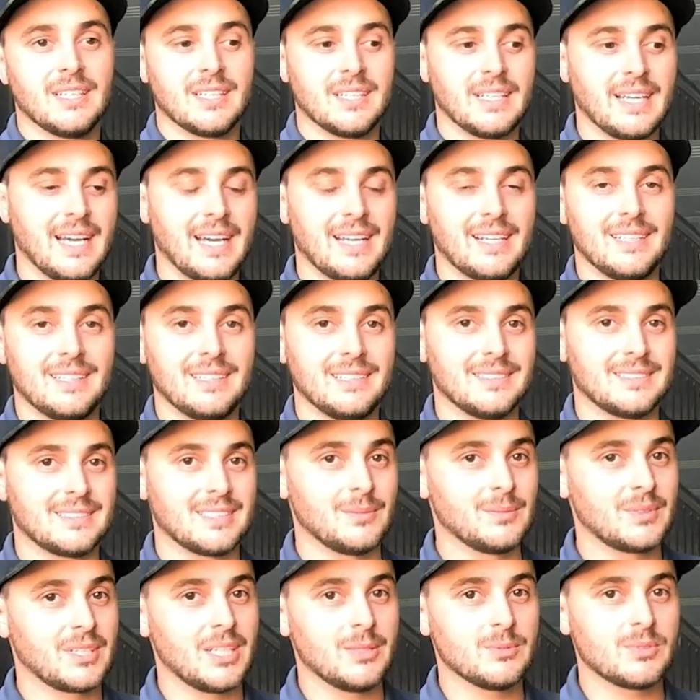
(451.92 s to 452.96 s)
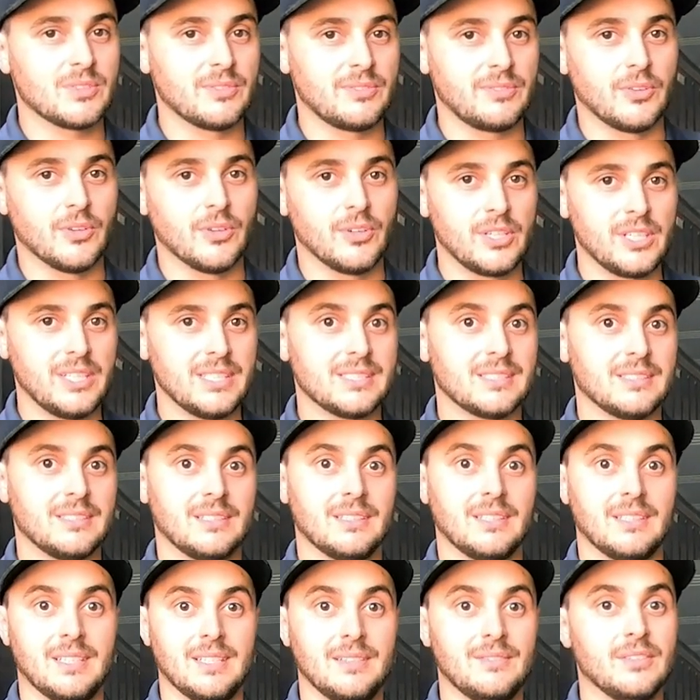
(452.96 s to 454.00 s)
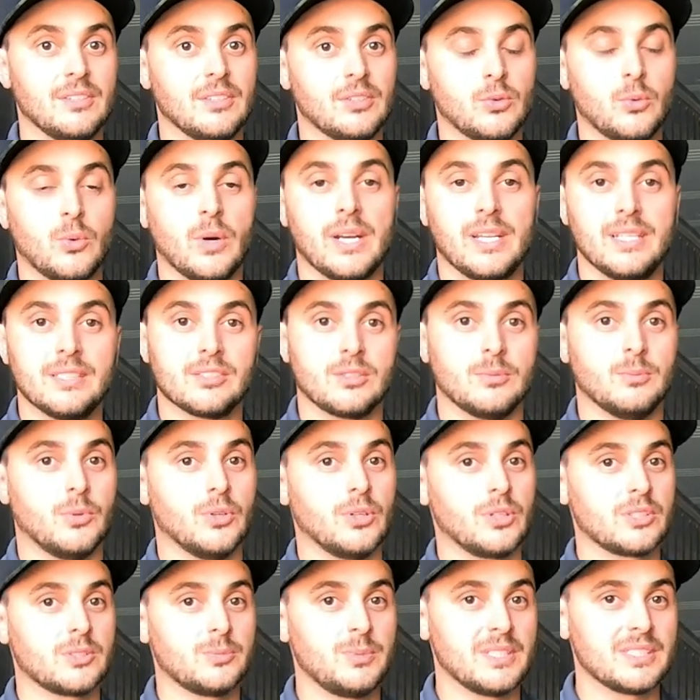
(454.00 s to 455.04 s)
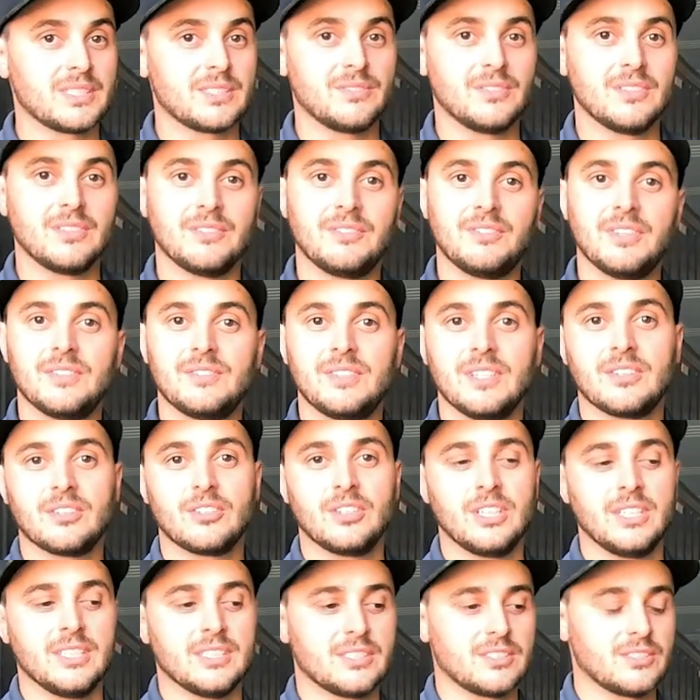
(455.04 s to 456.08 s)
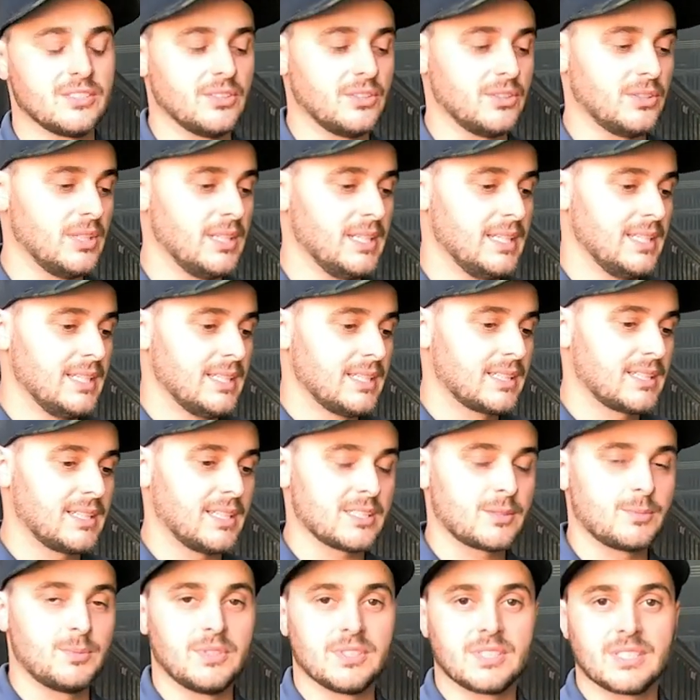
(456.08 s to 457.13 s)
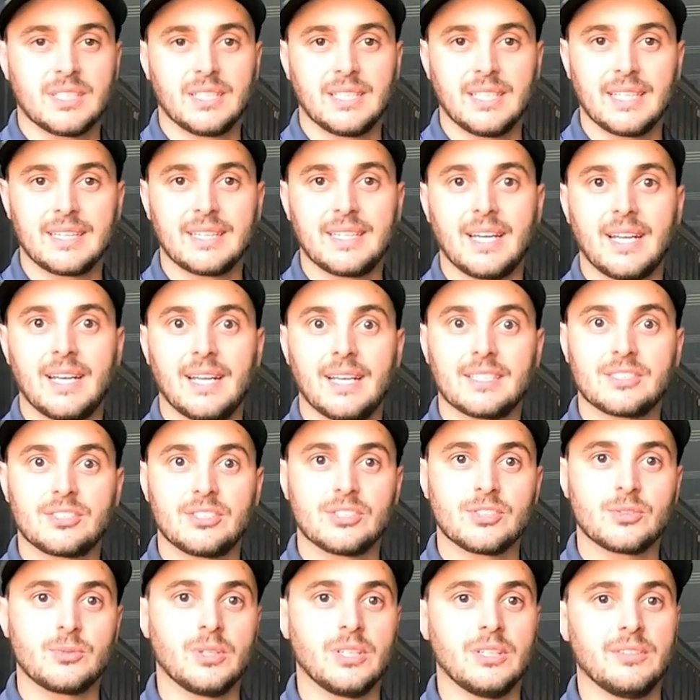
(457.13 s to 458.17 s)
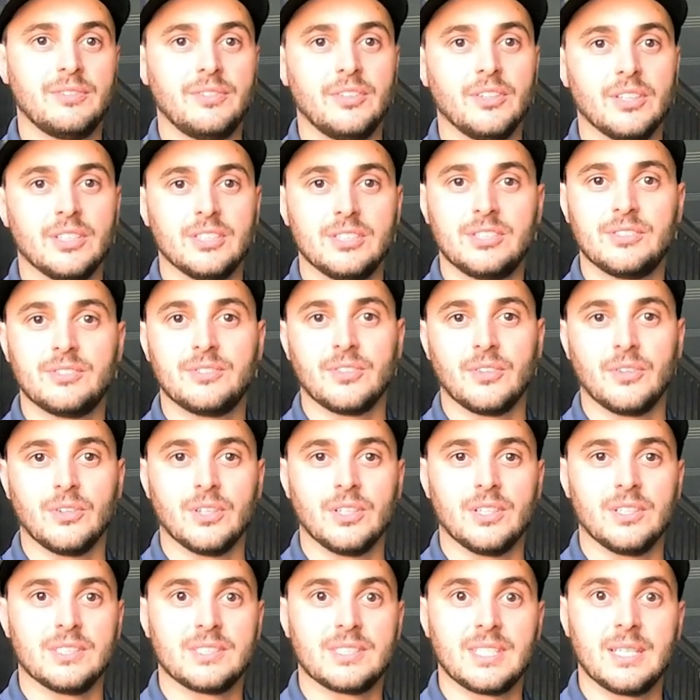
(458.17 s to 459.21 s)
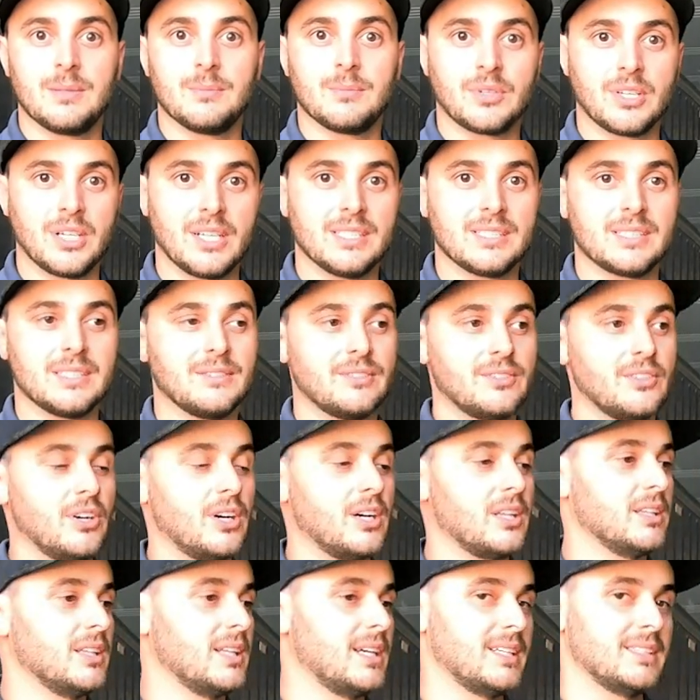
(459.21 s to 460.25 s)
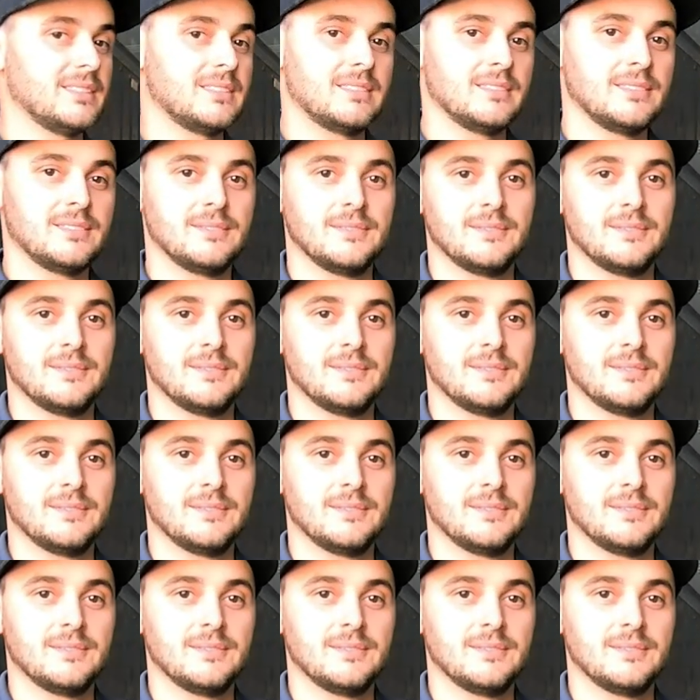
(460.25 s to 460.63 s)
That and sometimes the 40s and even the 20s are more expensive than the 53s. So customers can get that extra square footage for the same price, if not less.